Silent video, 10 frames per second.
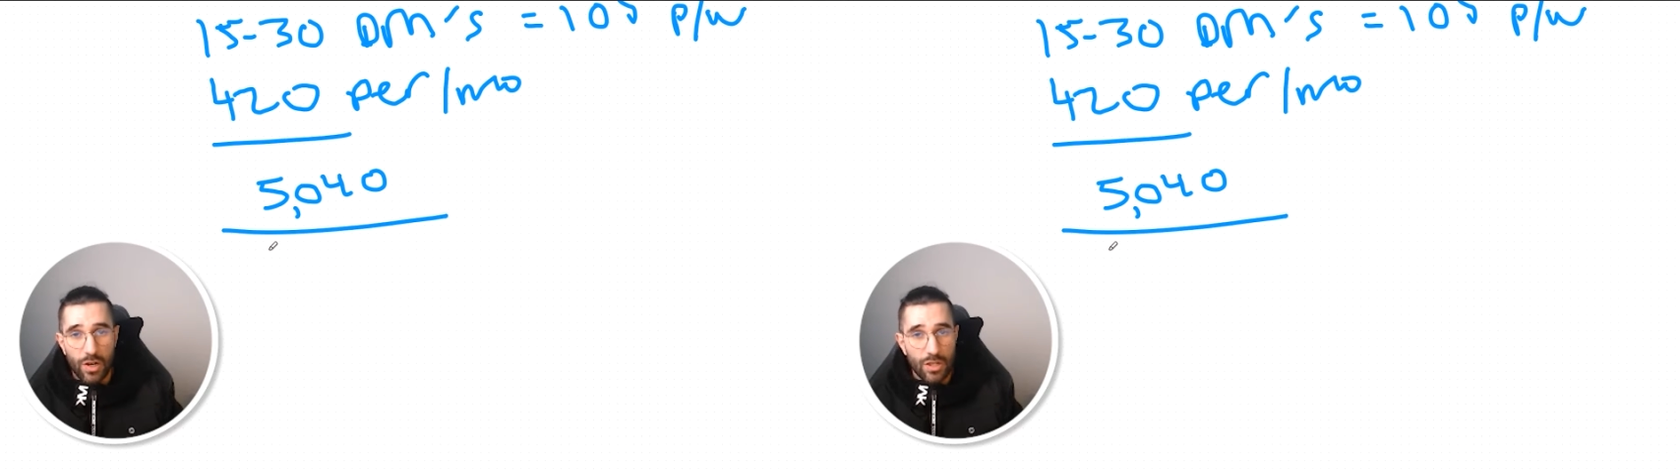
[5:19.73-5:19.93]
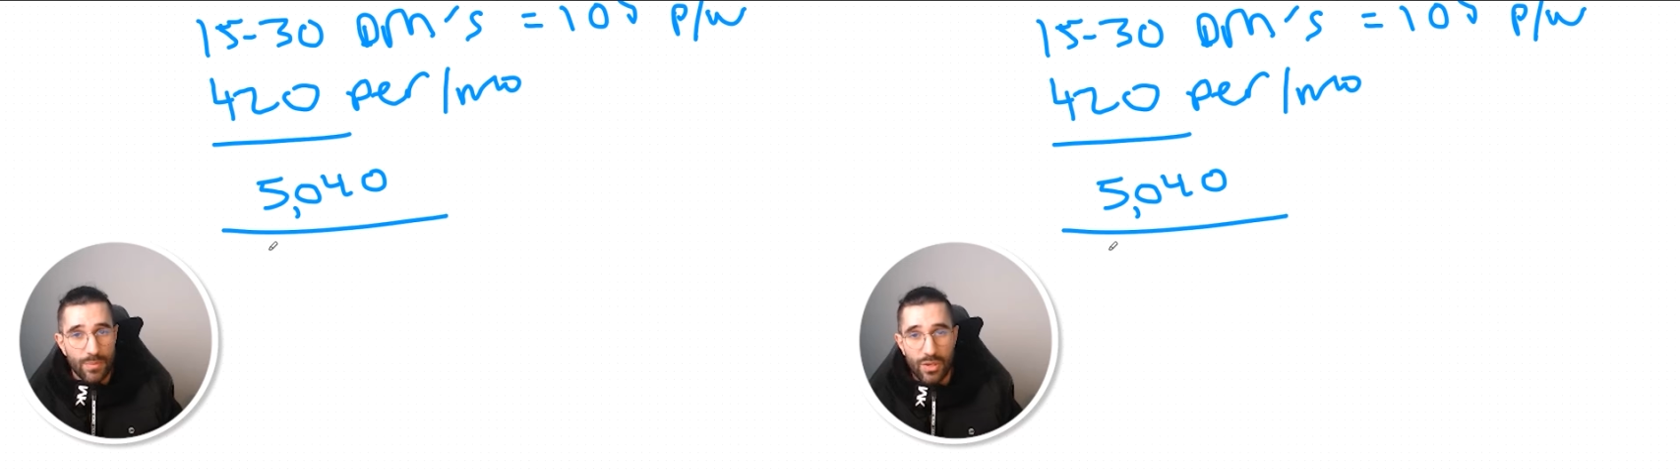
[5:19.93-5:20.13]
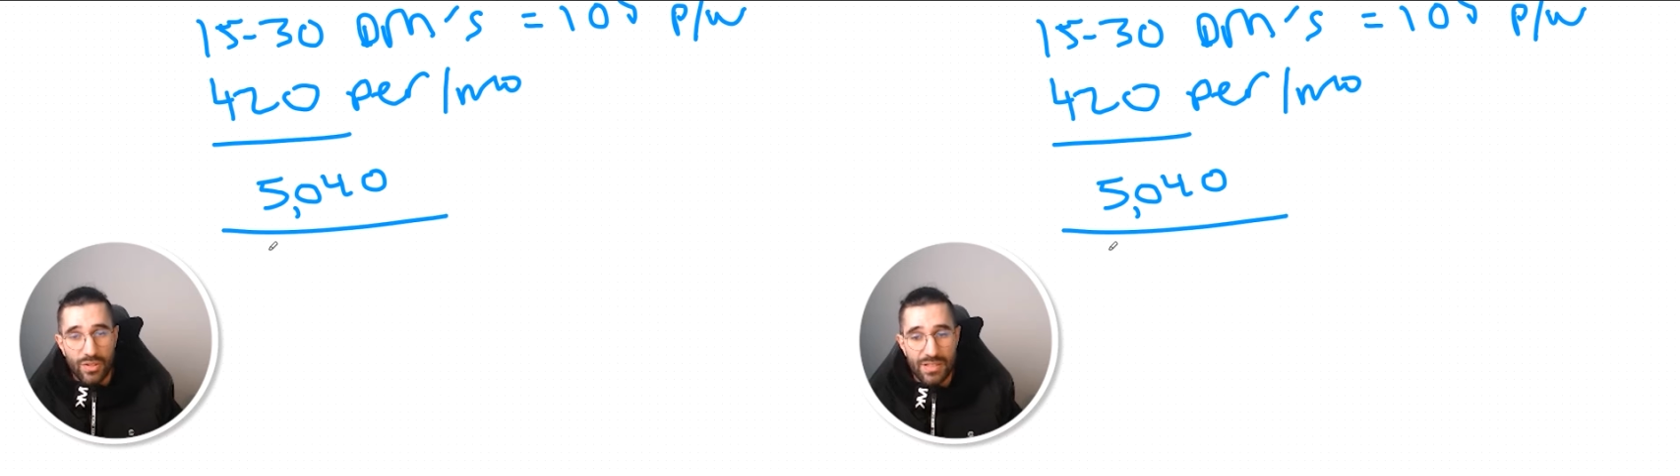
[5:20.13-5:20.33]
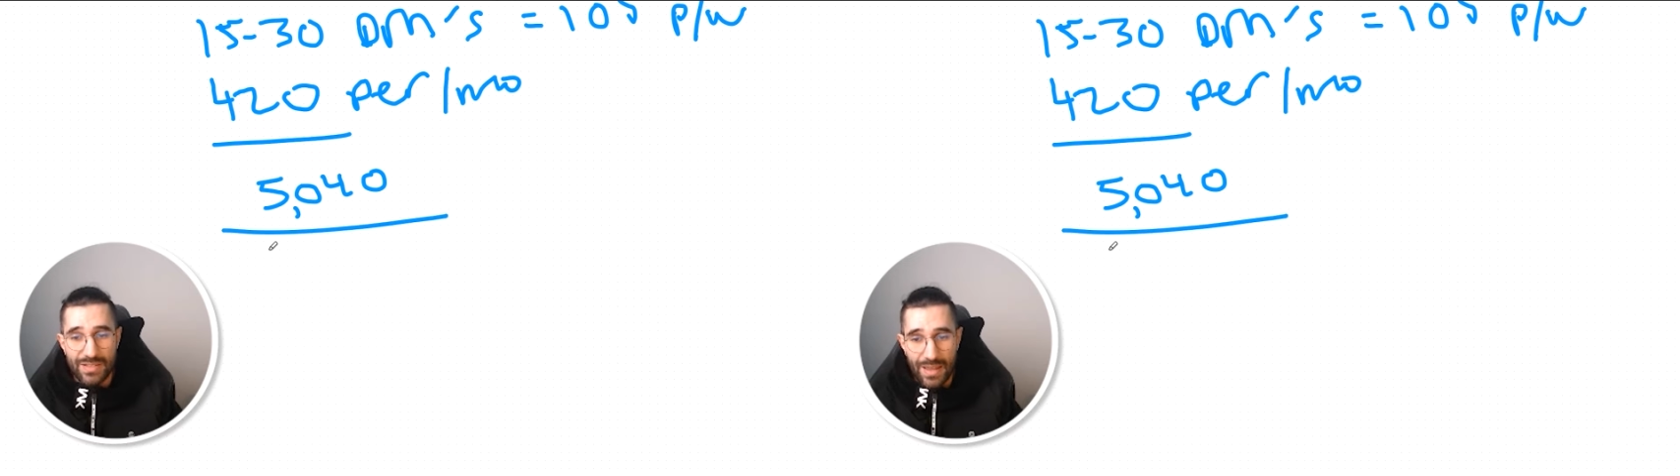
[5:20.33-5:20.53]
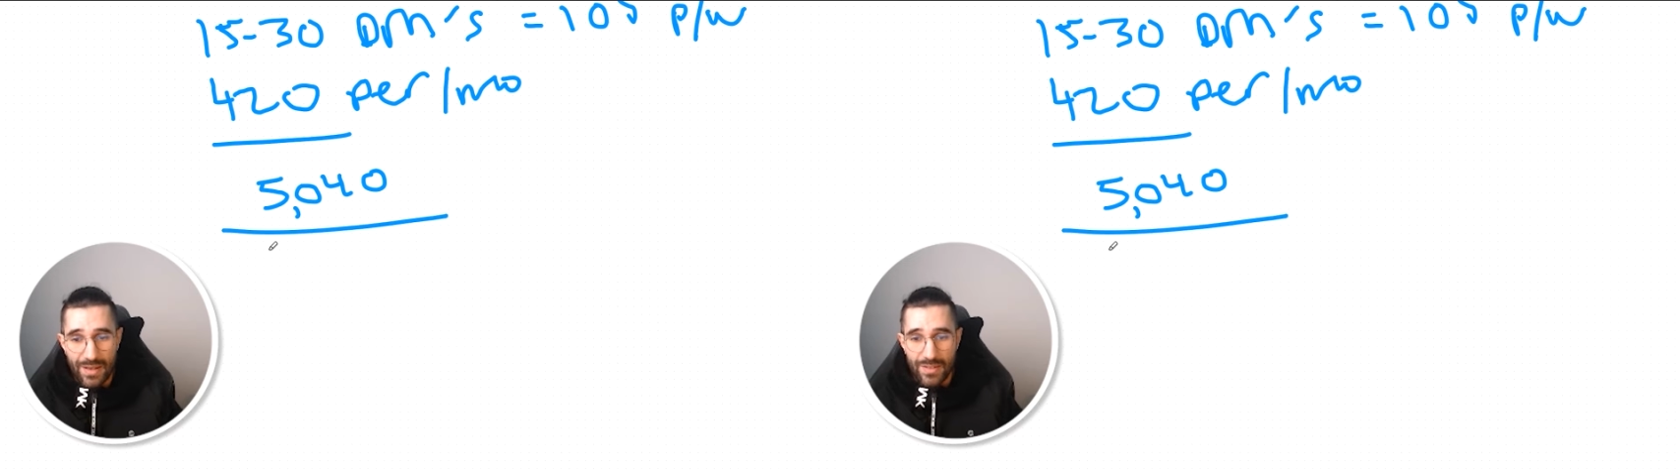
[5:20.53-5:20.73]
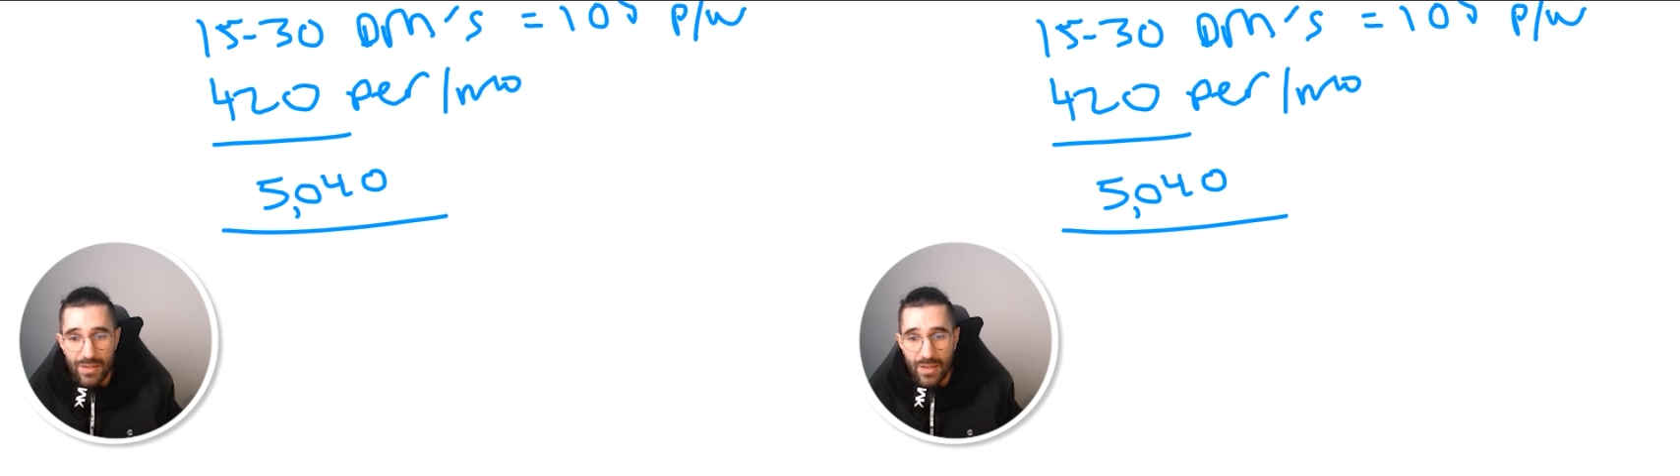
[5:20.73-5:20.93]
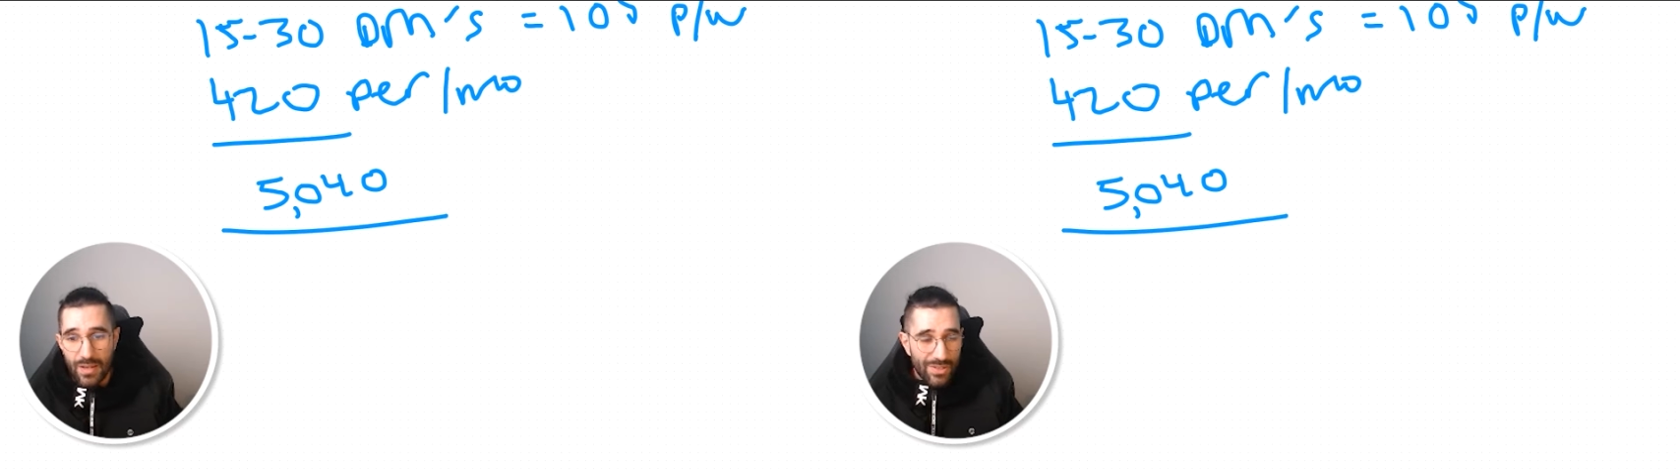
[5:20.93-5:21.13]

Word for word: volume you can send